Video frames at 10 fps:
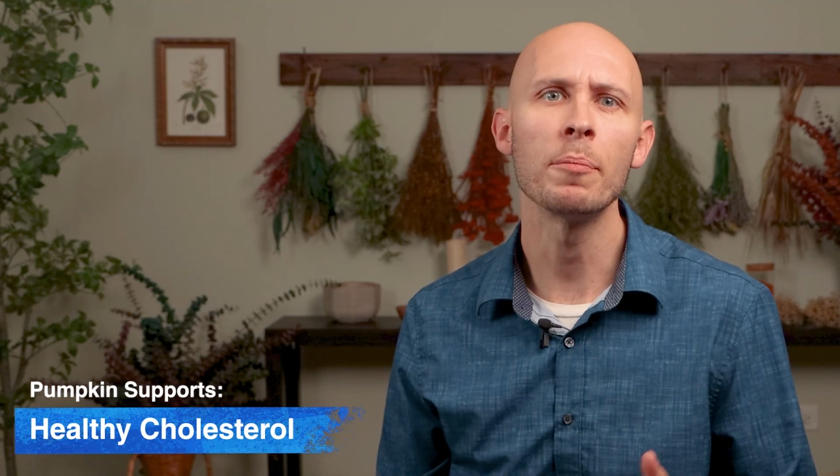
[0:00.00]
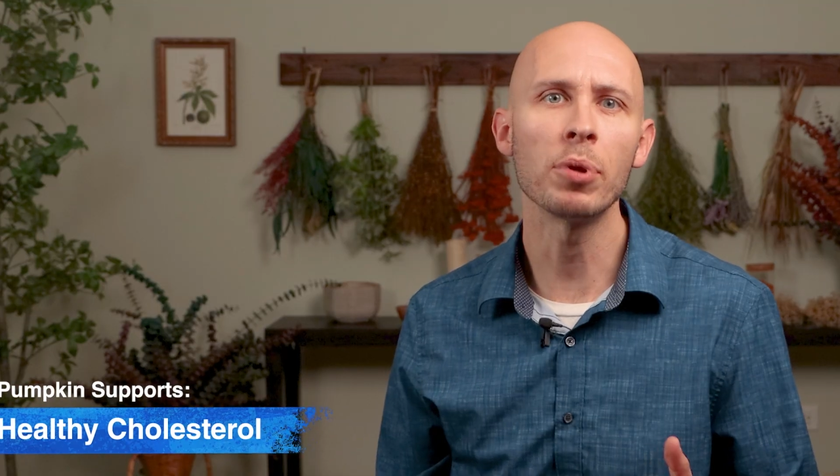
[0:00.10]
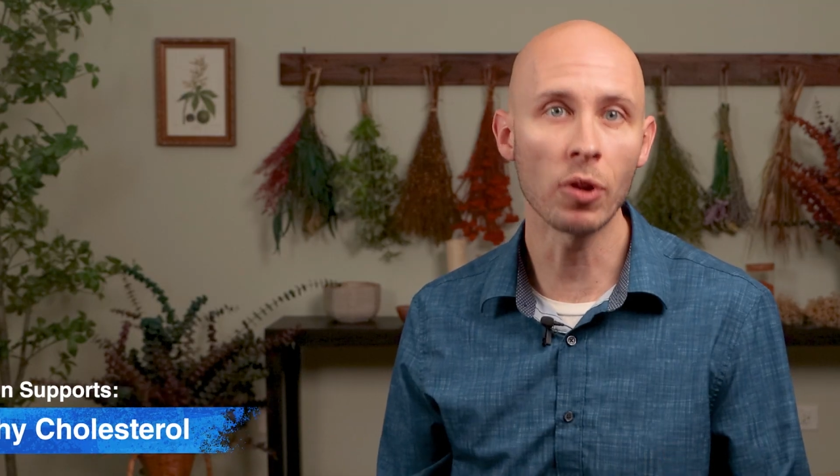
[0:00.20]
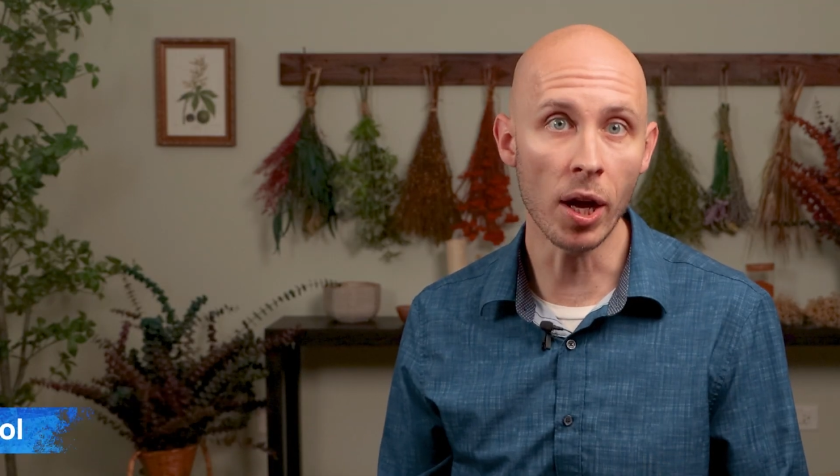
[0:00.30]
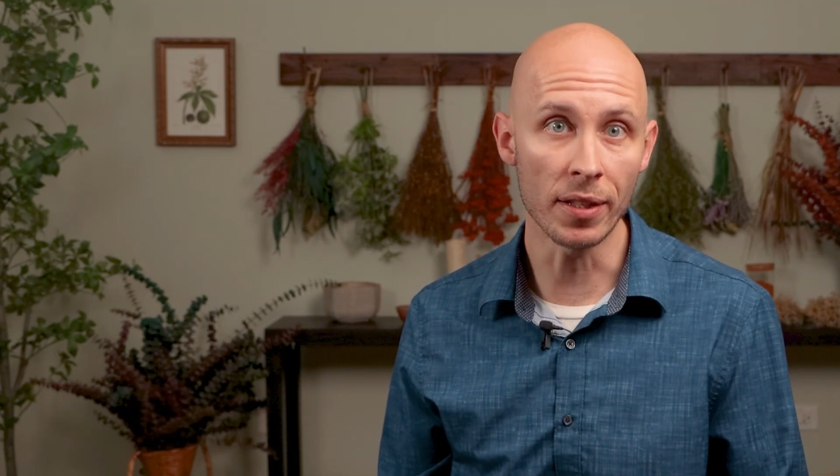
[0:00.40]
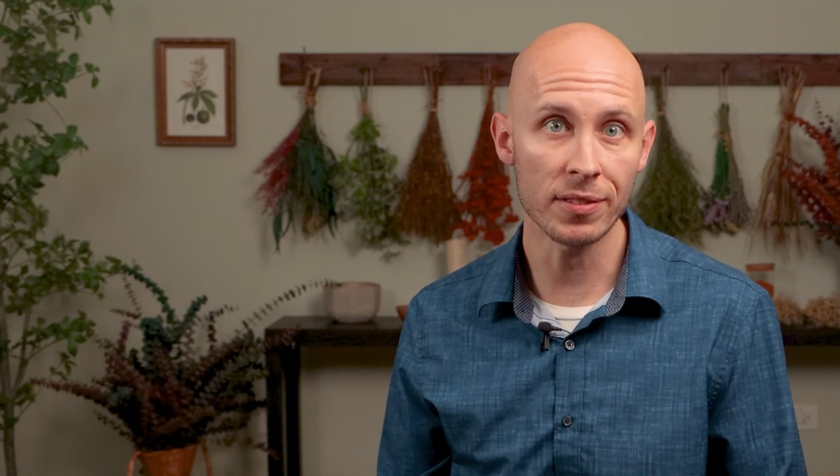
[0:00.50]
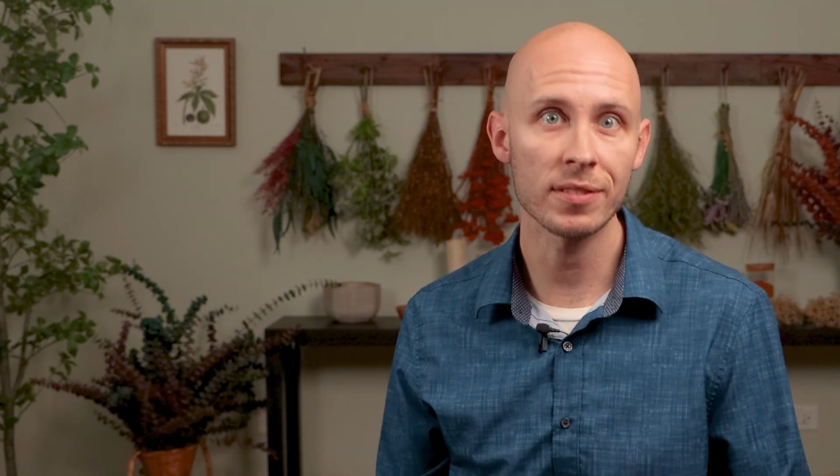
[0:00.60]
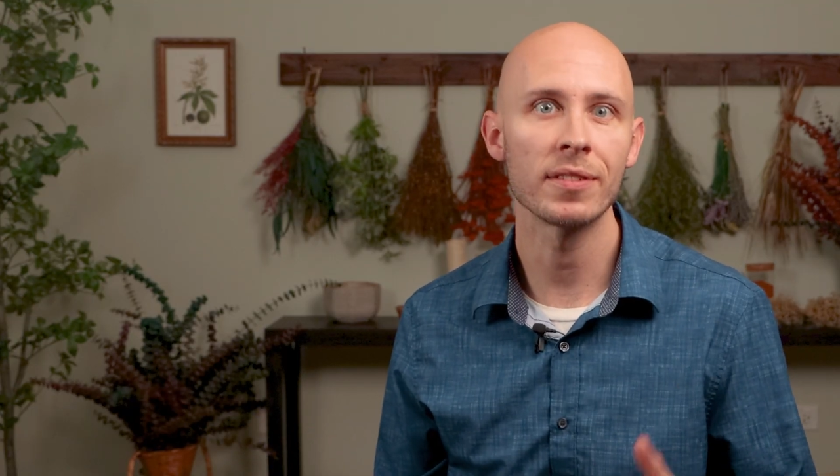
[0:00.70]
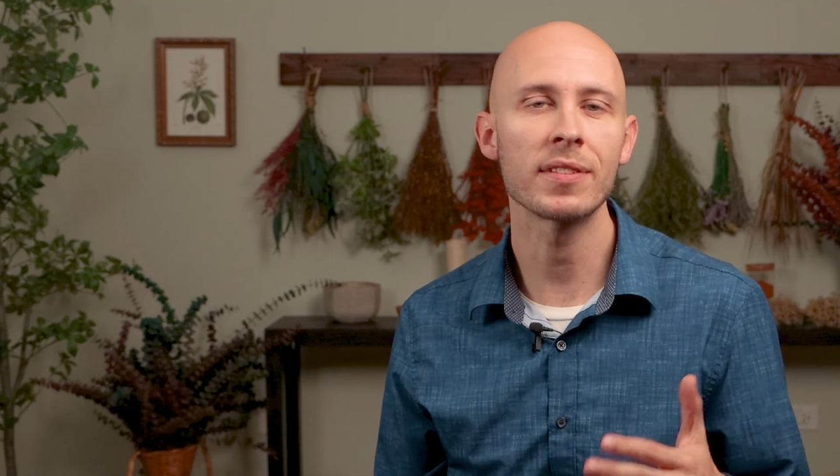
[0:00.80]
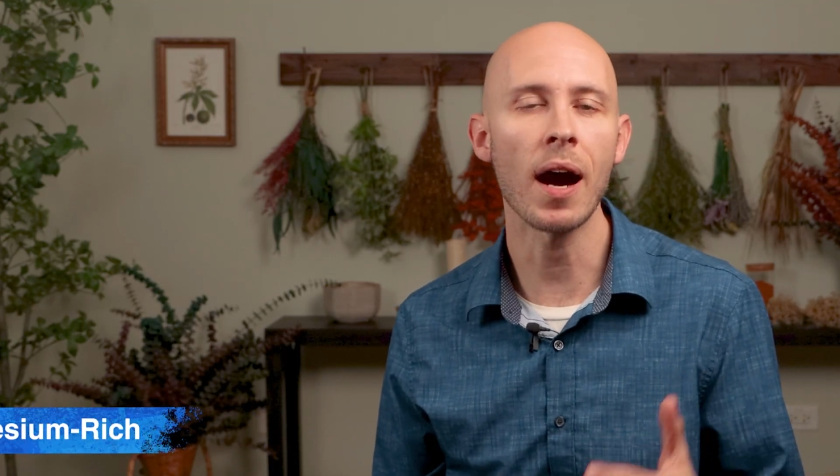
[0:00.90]

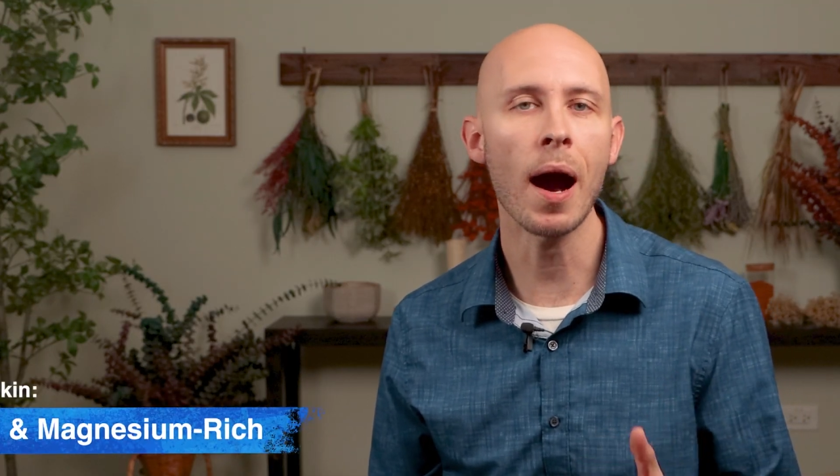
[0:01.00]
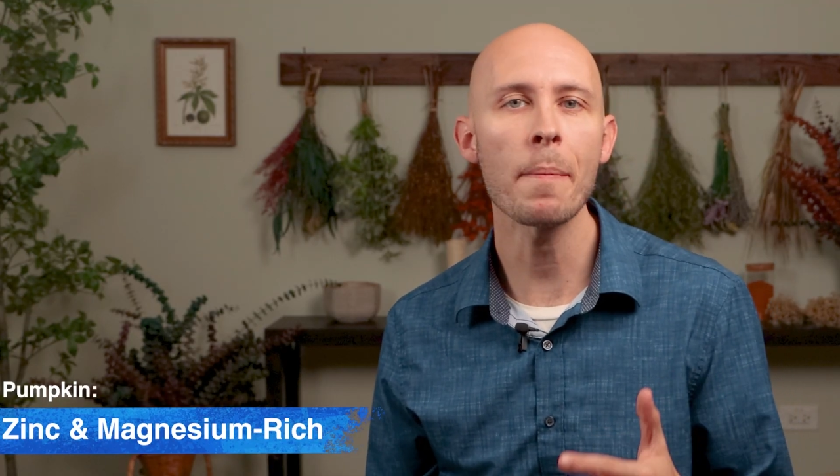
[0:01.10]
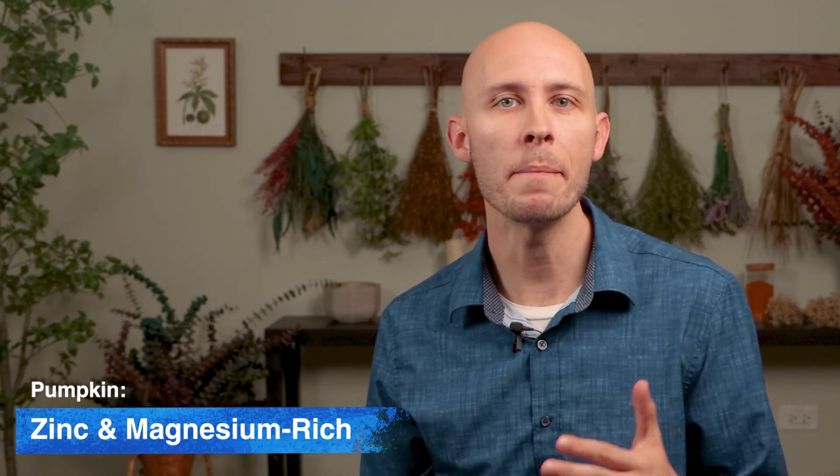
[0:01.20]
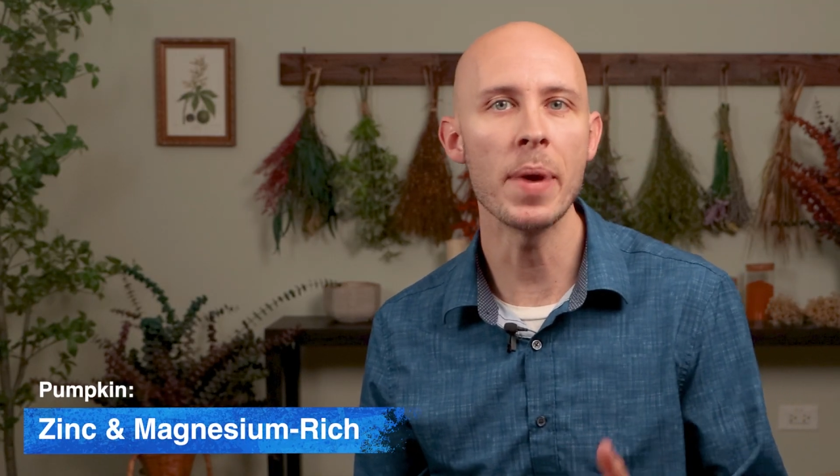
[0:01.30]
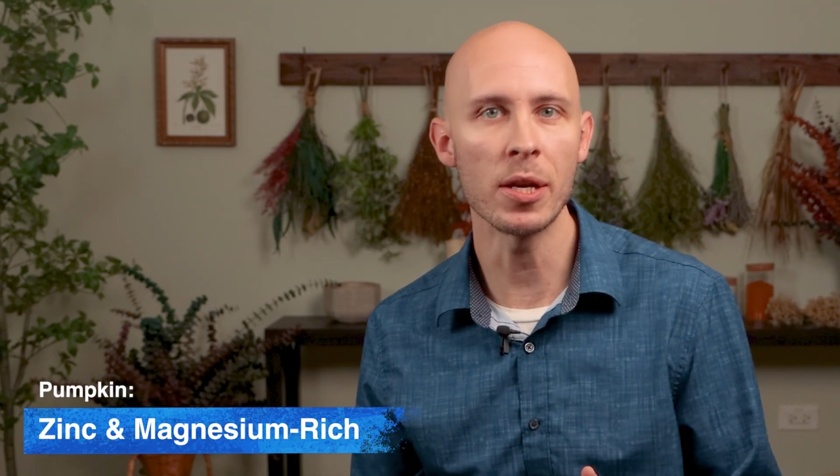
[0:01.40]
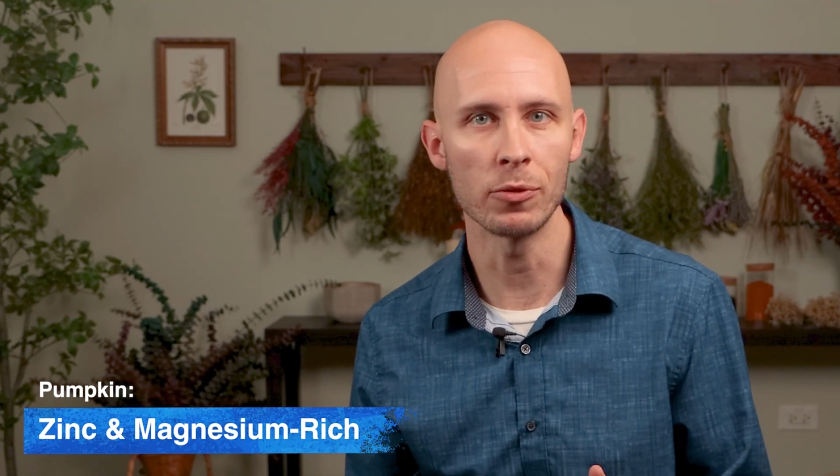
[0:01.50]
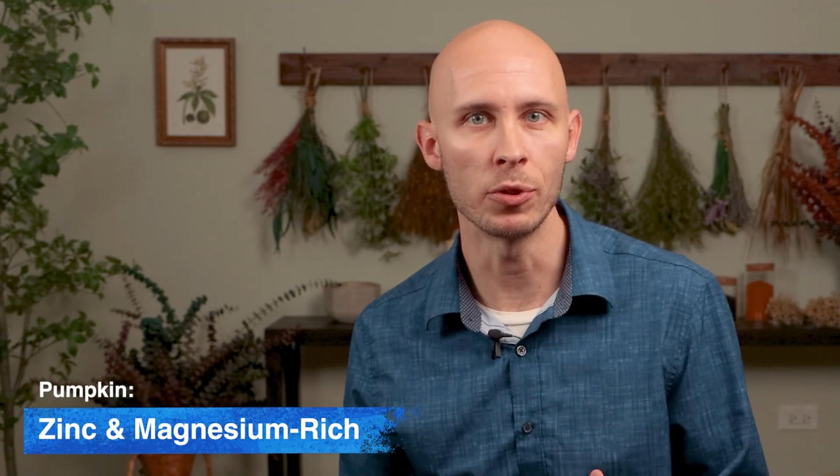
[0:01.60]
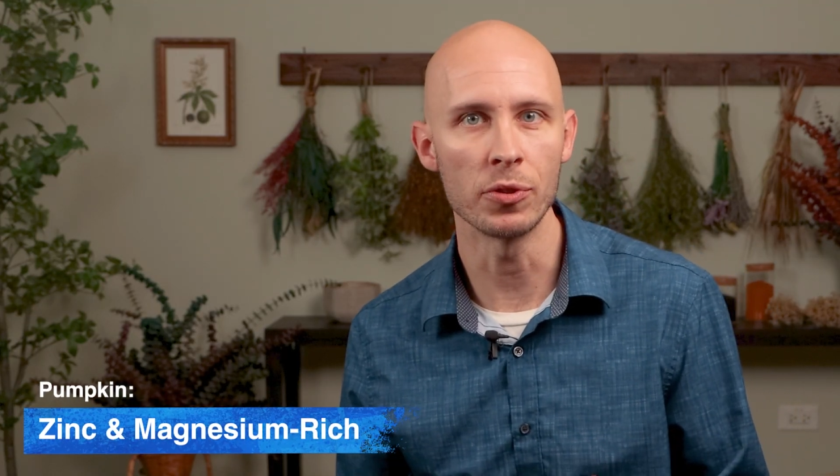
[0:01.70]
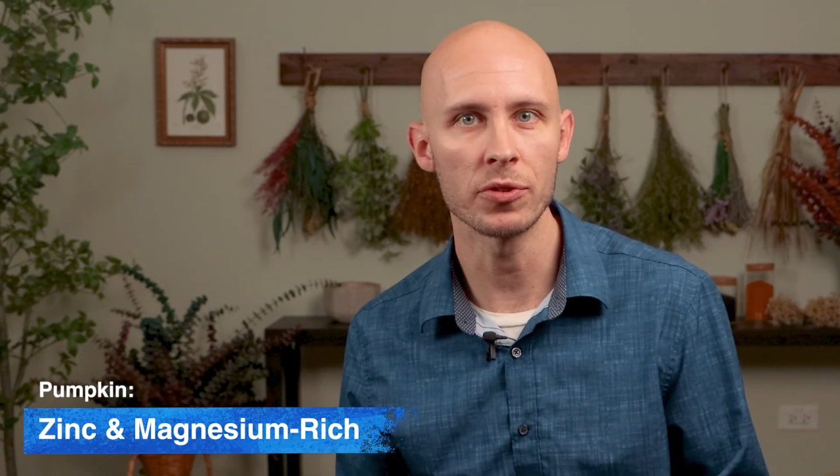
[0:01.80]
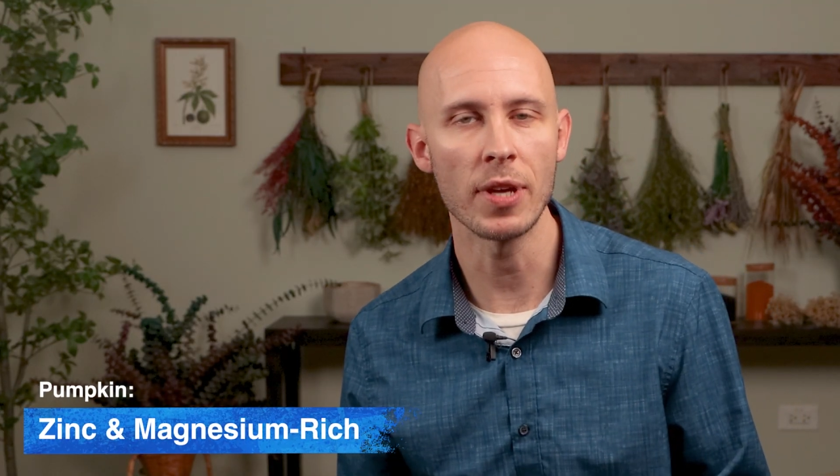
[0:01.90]
plus top
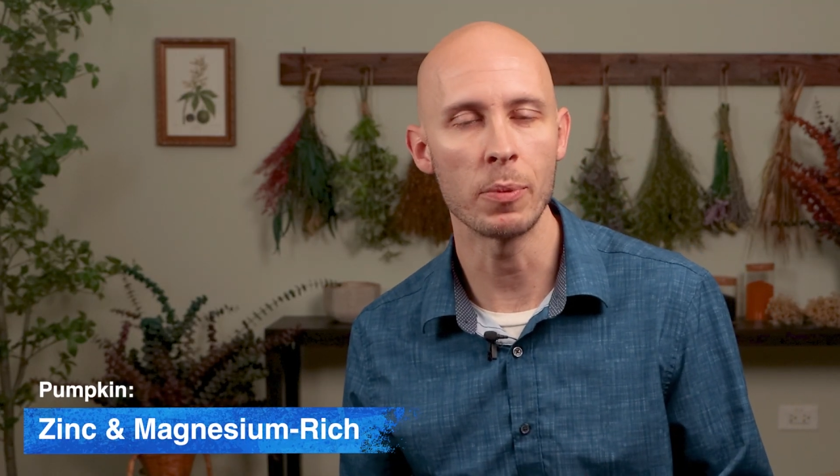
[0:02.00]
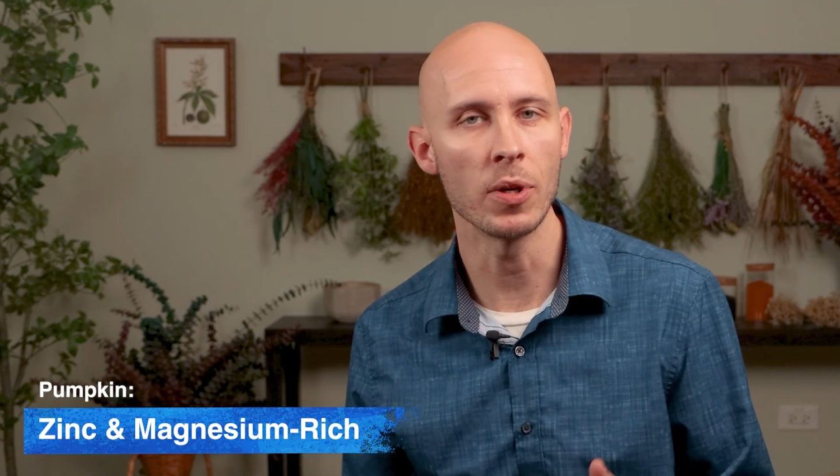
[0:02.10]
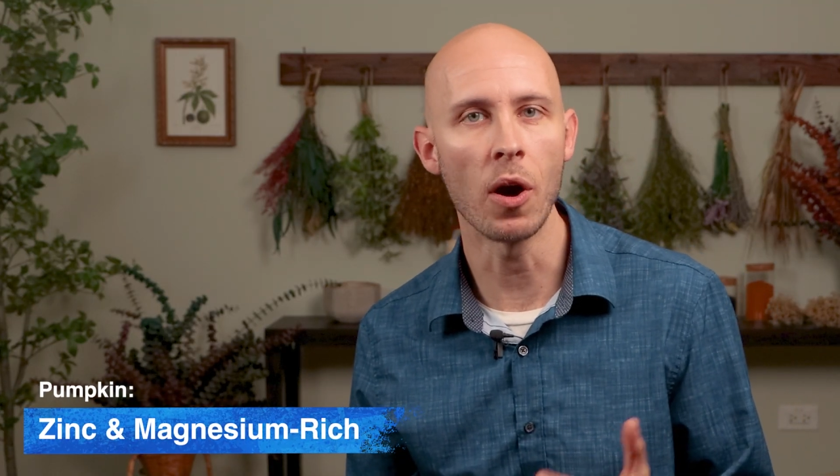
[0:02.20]
minerals that we